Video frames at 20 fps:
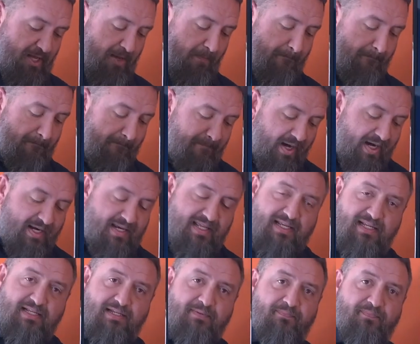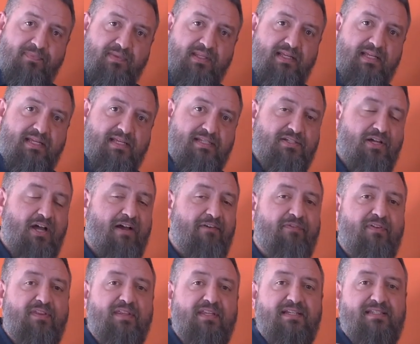Money is
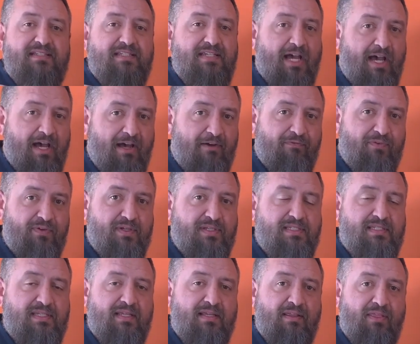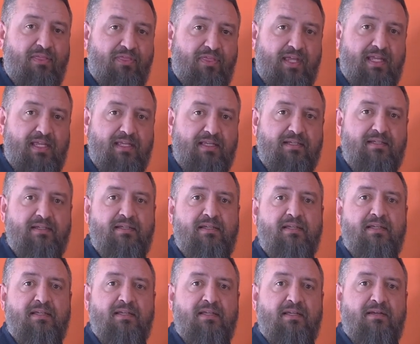often the toughest thing
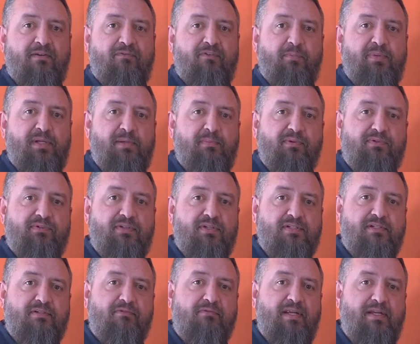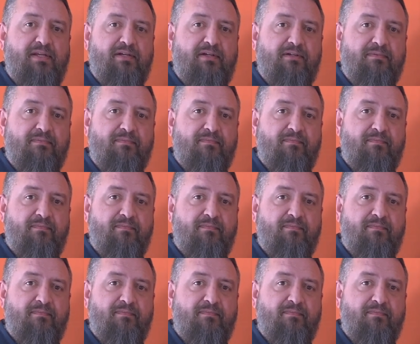for people to surrender.